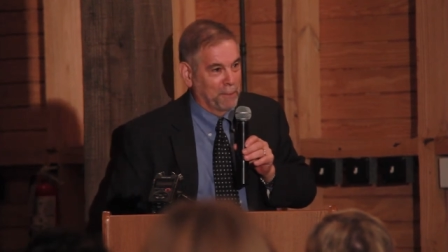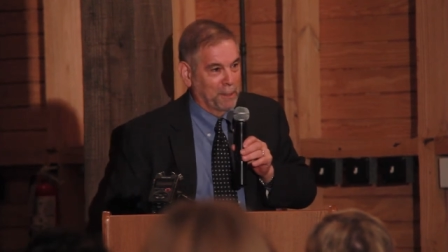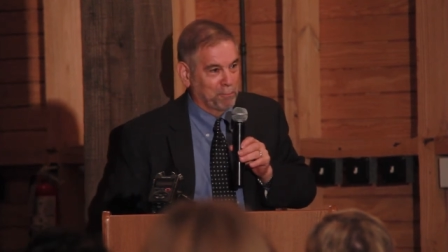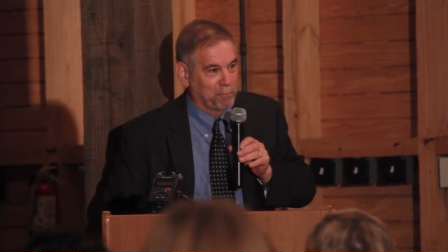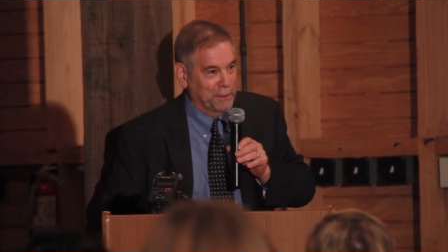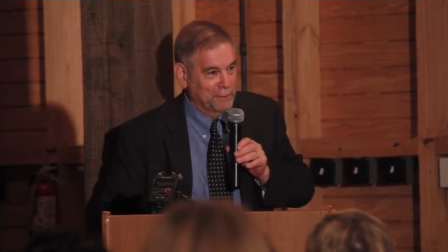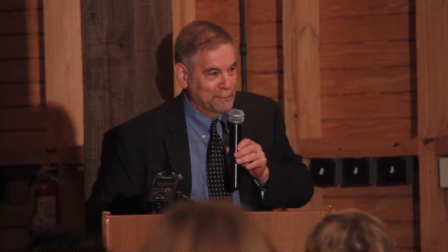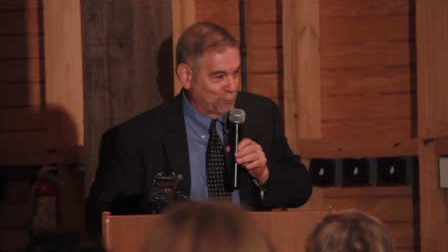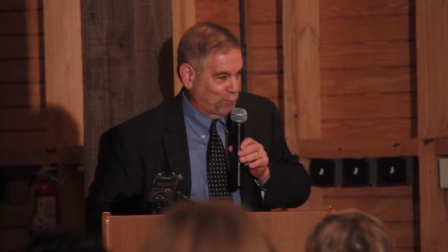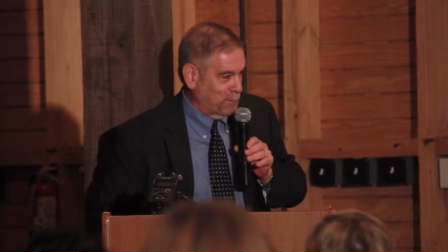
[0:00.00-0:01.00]
I'm not being
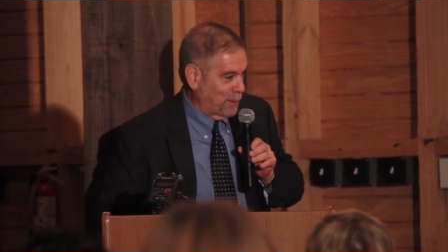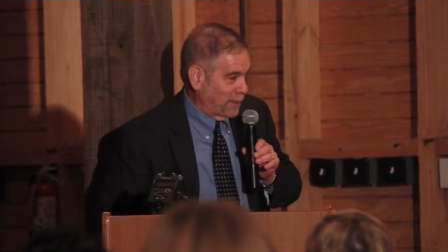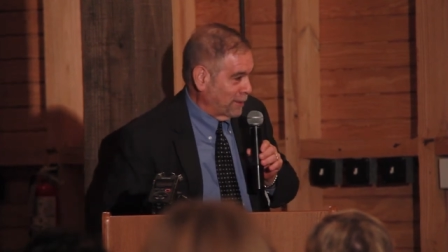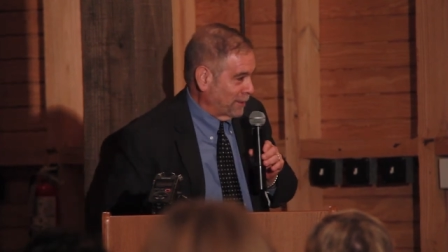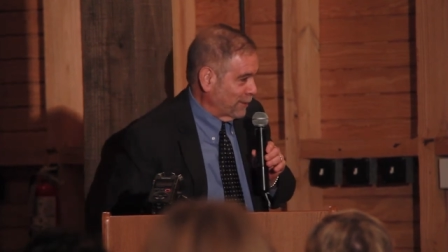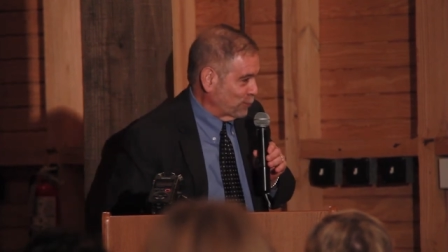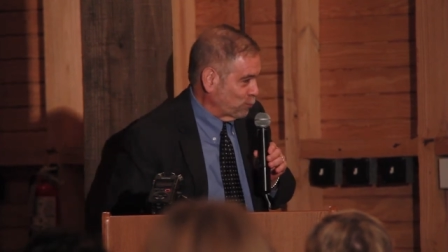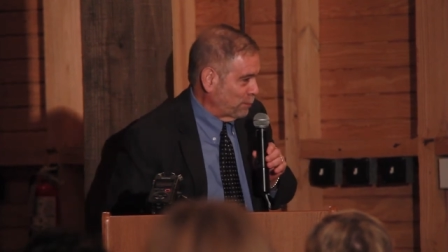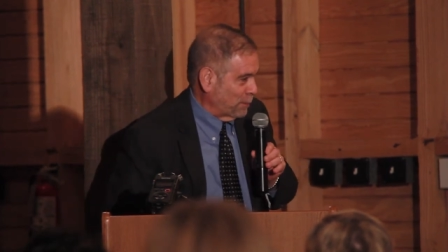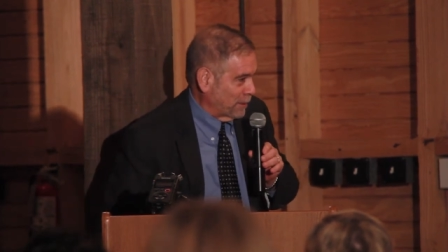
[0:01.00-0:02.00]
discriminating
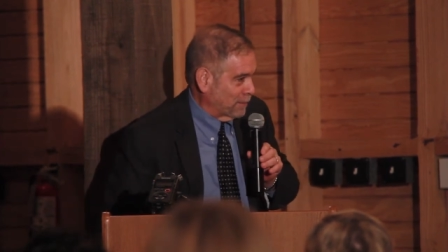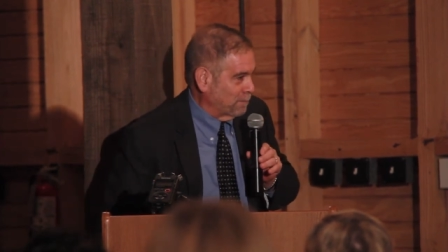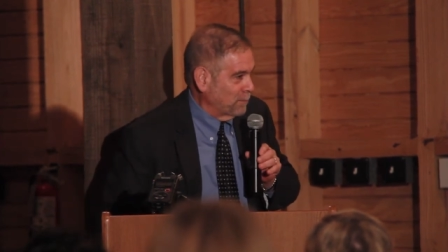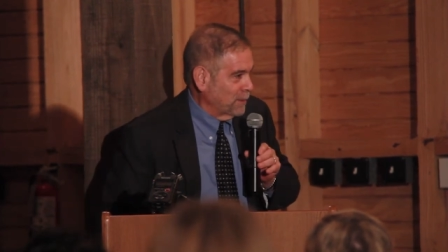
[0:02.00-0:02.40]
against women here,